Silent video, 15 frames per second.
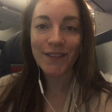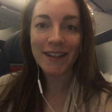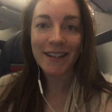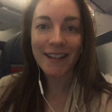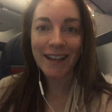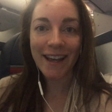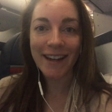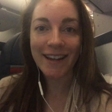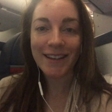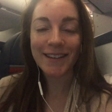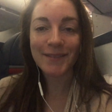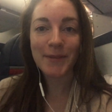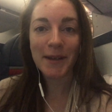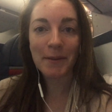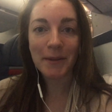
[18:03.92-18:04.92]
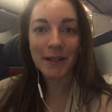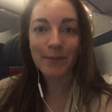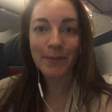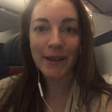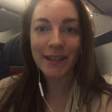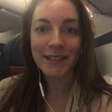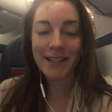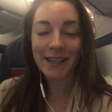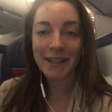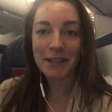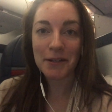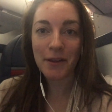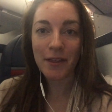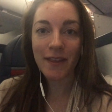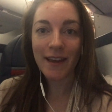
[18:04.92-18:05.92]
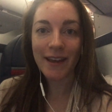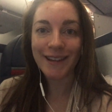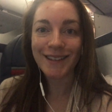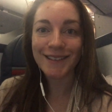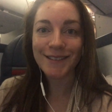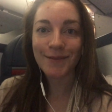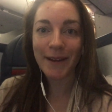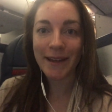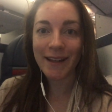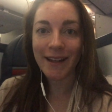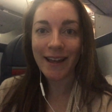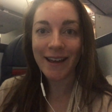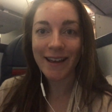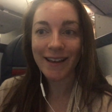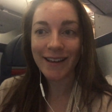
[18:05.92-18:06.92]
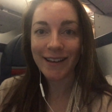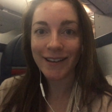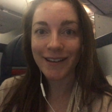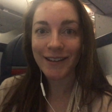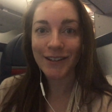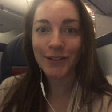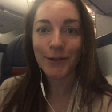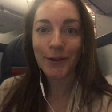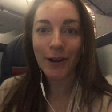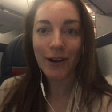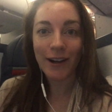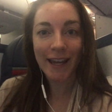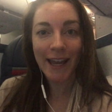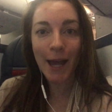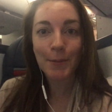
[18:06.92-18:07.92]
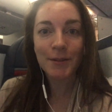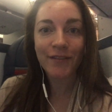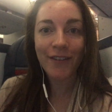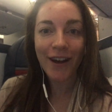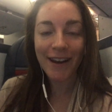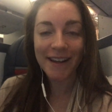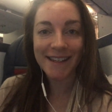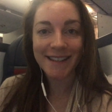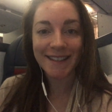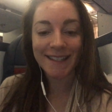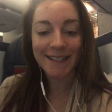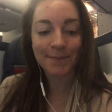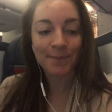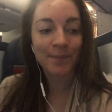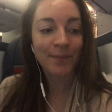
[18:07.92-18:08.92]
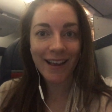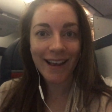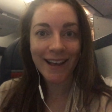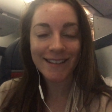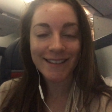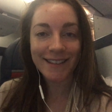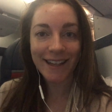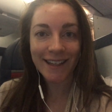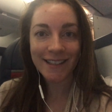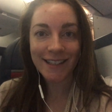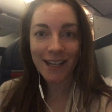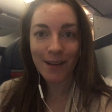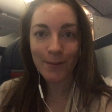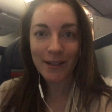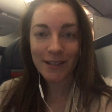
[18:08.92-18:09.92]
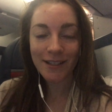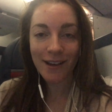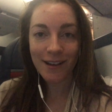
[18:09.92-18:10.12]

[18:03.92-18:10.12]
fun to kind of be able to binge on new things when uh, you are a captive audience. Yes, next time I